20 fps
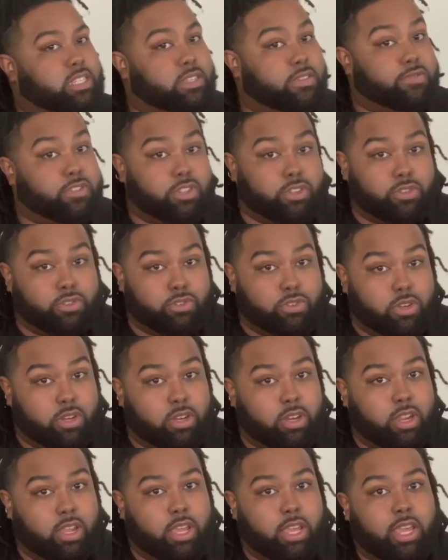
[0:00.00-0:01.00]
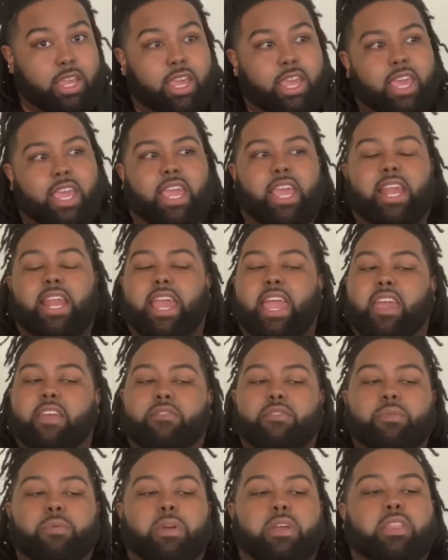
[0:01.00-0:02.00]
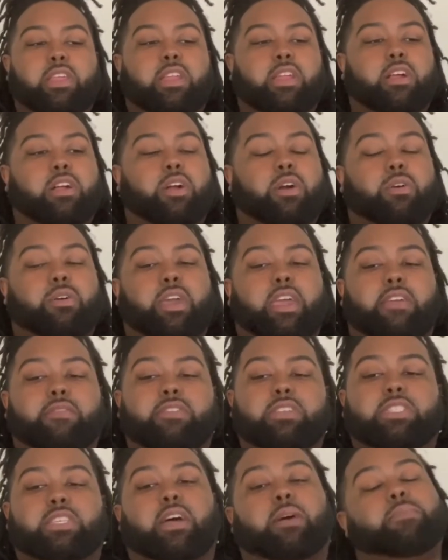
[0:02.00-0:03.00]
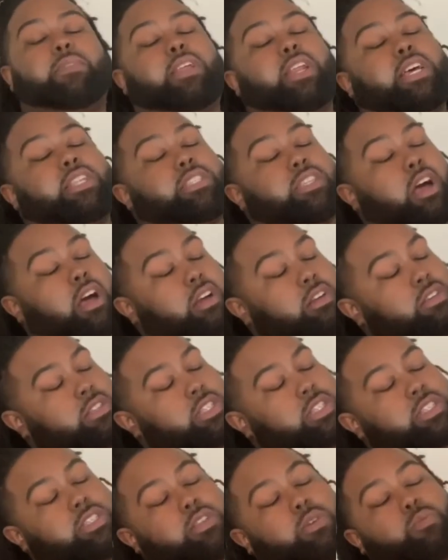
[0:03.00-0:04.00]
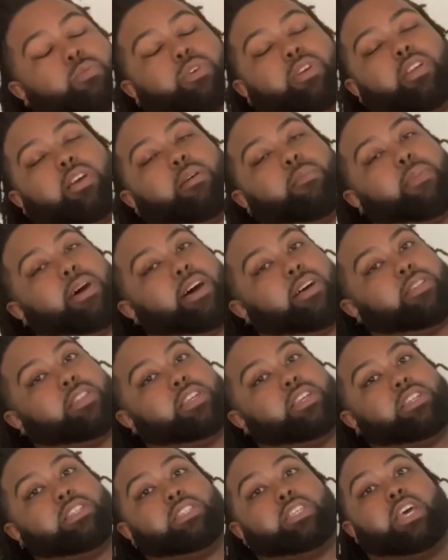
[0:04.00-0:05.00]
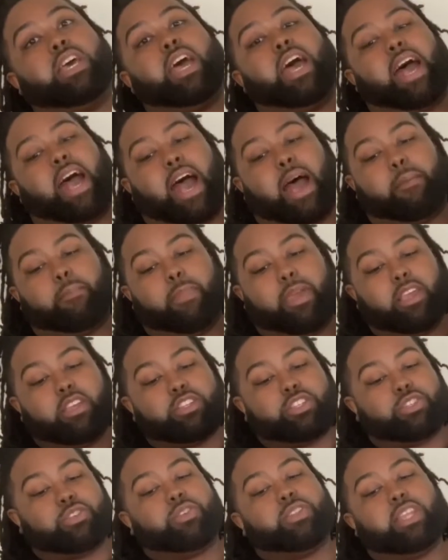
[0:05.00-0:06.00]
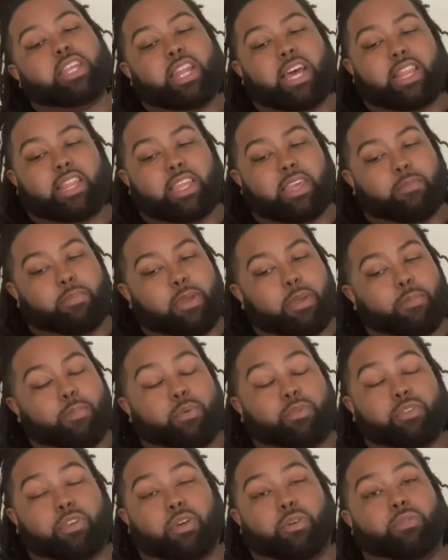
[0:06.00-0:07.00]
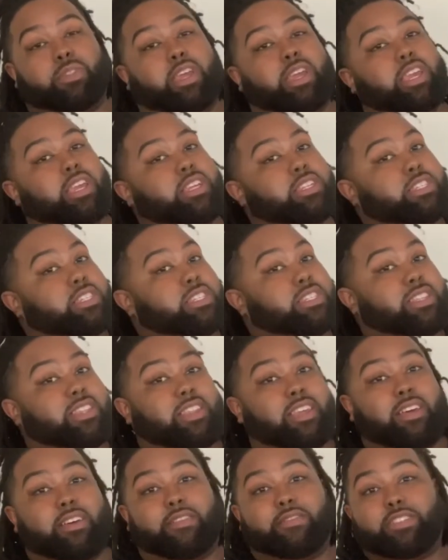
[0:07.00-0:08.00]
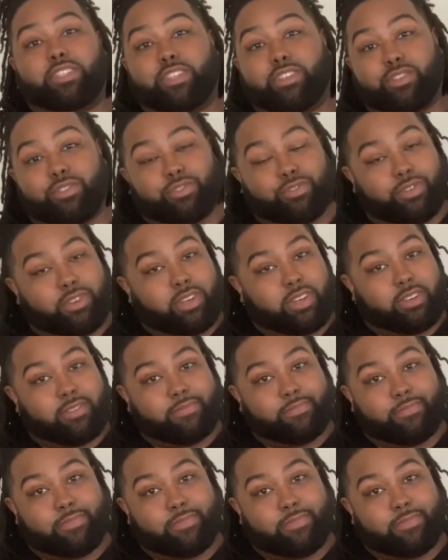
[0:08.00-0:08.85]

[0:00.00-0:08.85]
of children. And everywhere that I go, every time that I talk to someone about this, I make sure that I let people know that he just loved children.